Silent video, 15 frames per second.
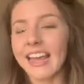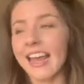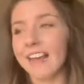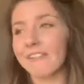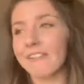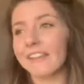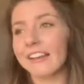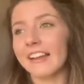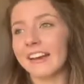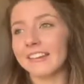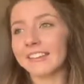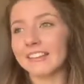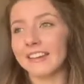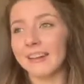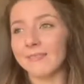it really
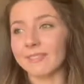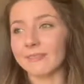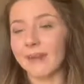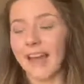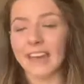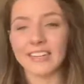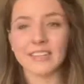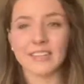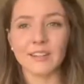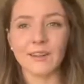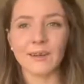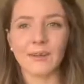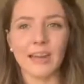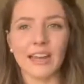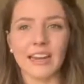also comes back
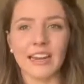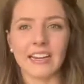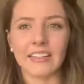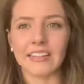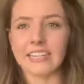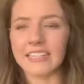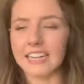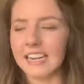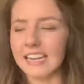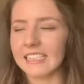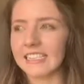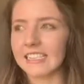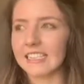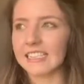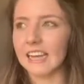to in
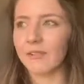Ecclesiastes.